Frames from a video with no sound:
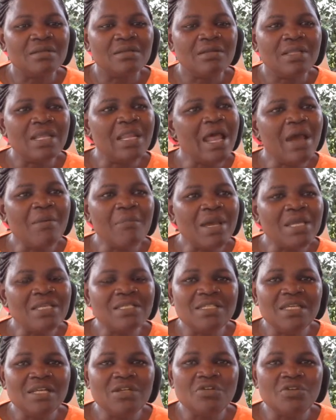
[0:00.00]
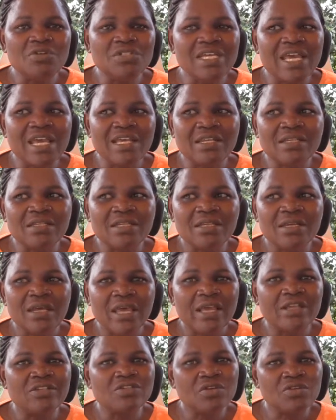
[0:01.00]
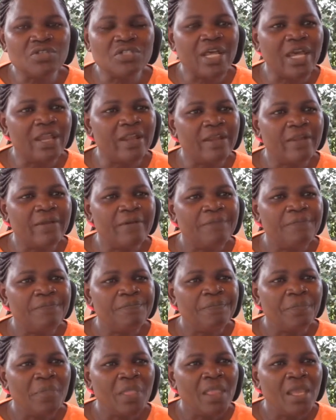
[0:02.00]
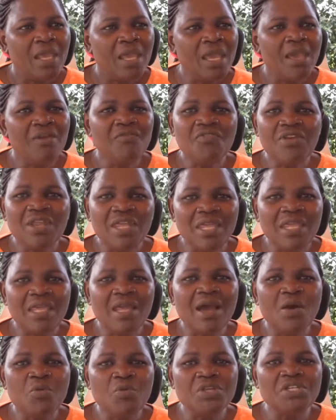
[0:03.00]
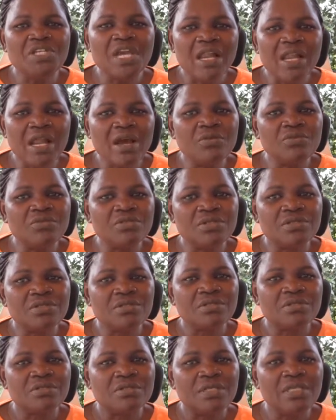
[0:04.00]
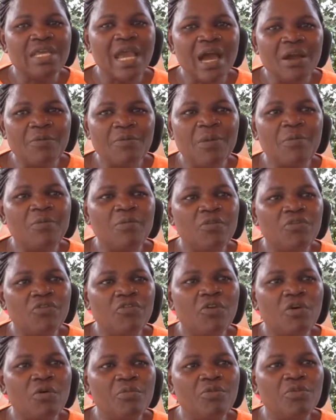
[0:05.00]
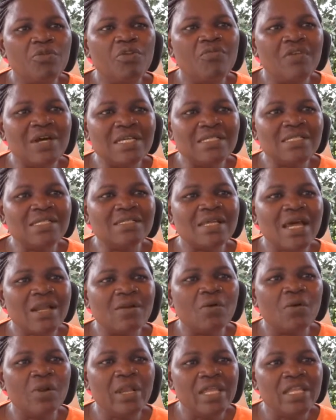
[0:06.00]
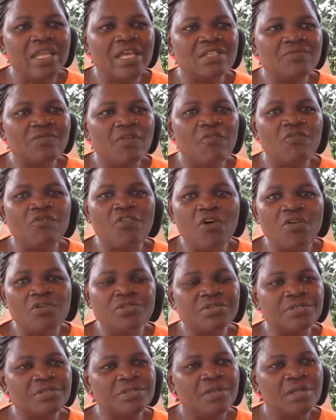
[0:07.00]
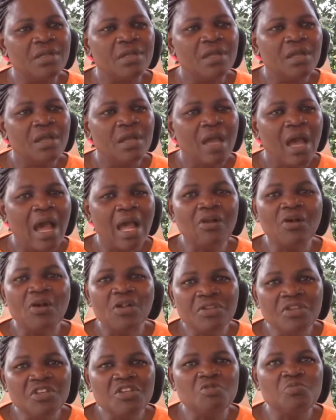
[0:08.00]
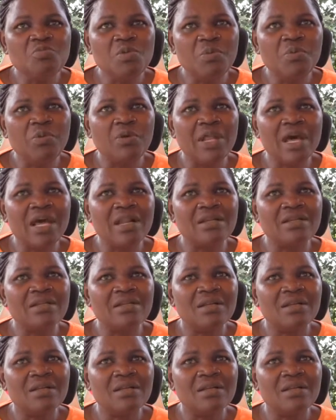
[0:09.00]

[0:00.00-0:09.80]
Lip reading: the number is still not yet exhausted. Every year we churn out young people from universities and colleges, from force. And all these people are